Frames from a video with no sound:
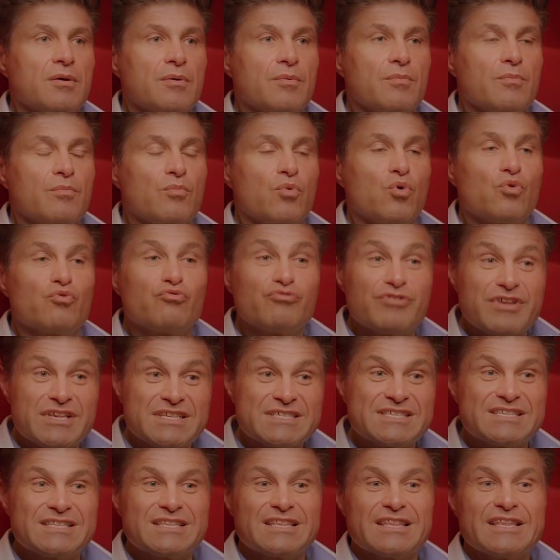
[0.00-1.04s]
More
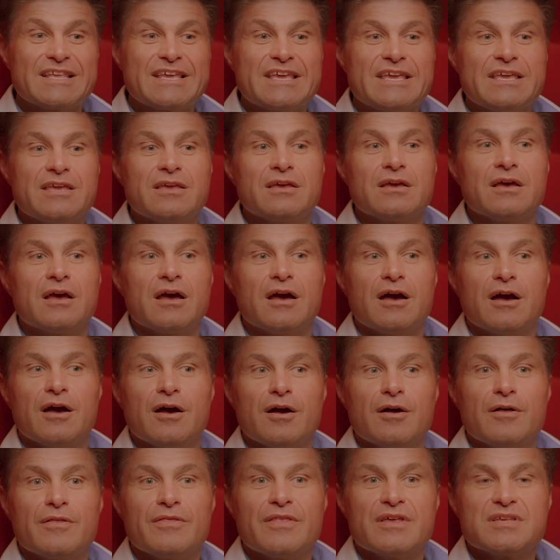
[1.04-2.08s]
recently,
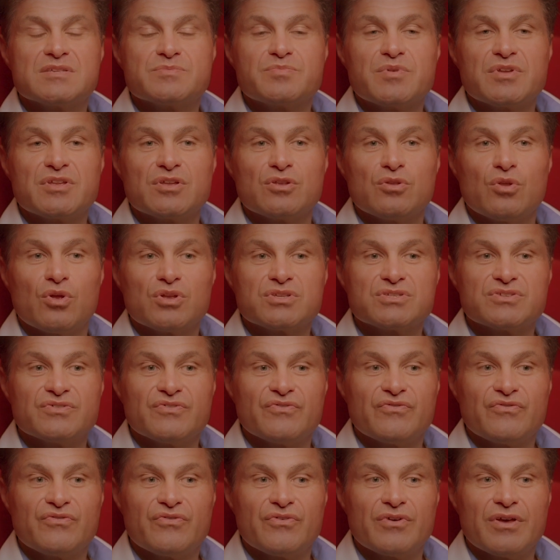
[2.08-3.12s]
there's been a lot
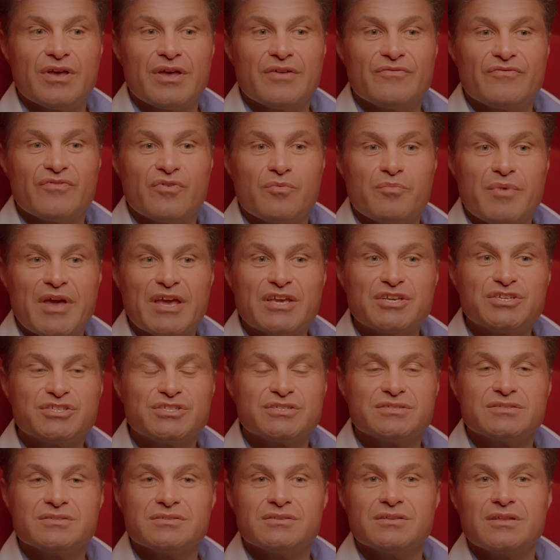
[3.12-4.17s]
of
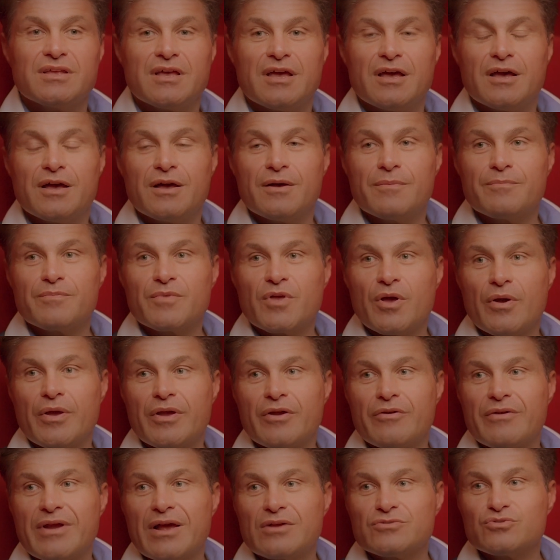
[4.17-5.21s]
information going
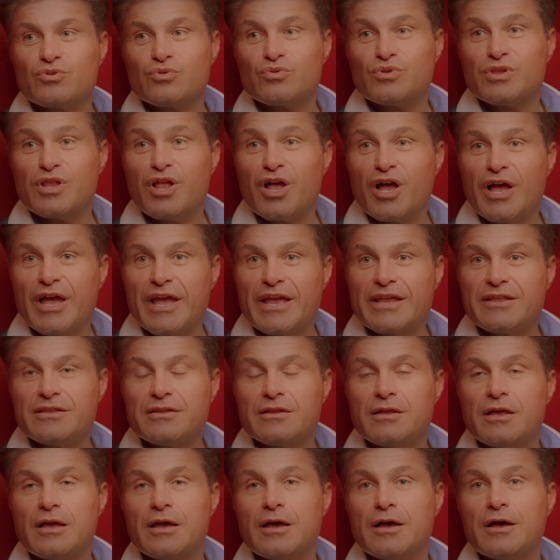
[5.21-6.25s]
around
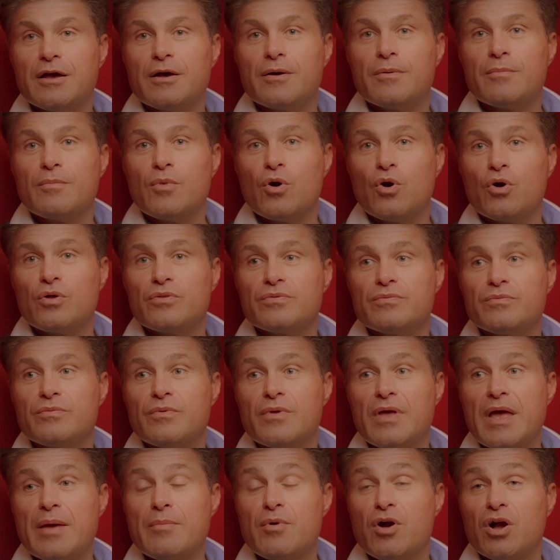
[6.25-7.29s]
online on
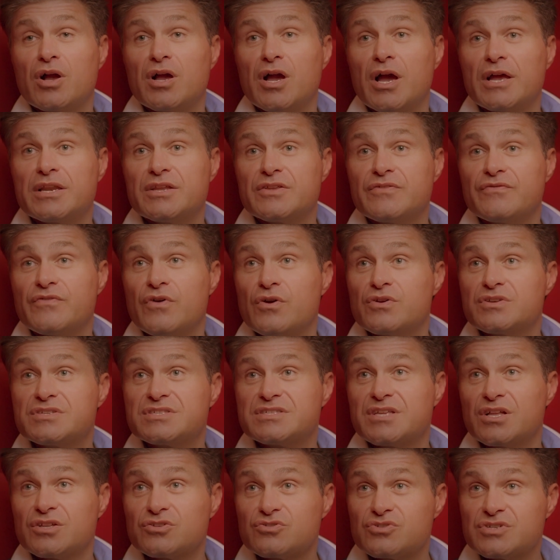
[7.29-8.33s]
MR Guided
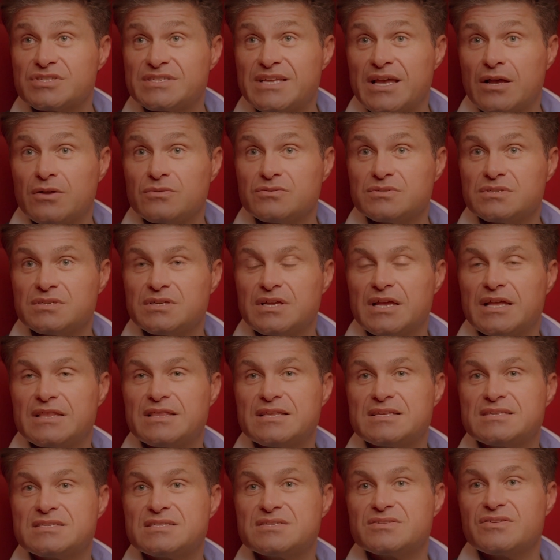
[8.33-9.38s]
Focused Ultrasound, and
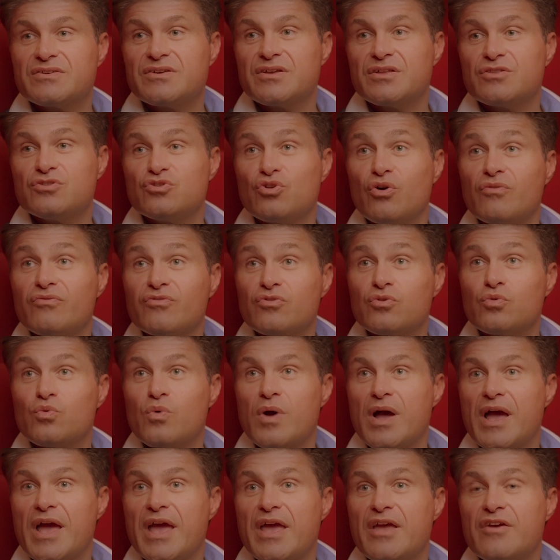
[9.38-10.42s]
this is a novel
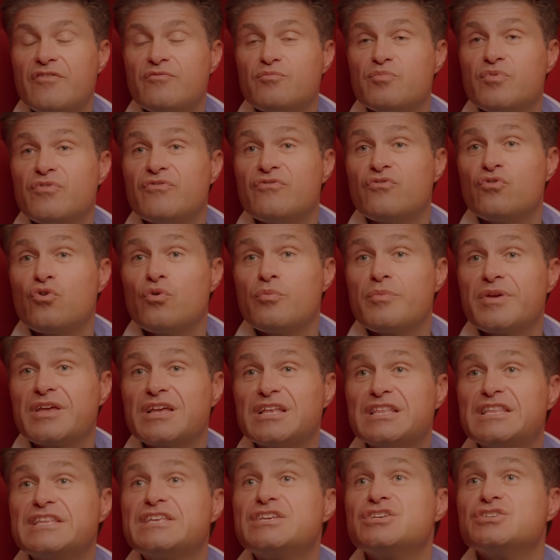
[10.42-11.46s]
way of performing
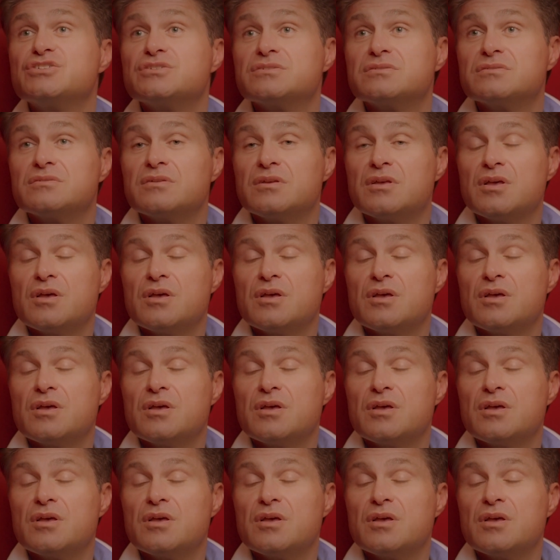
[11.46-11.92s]
a lesion,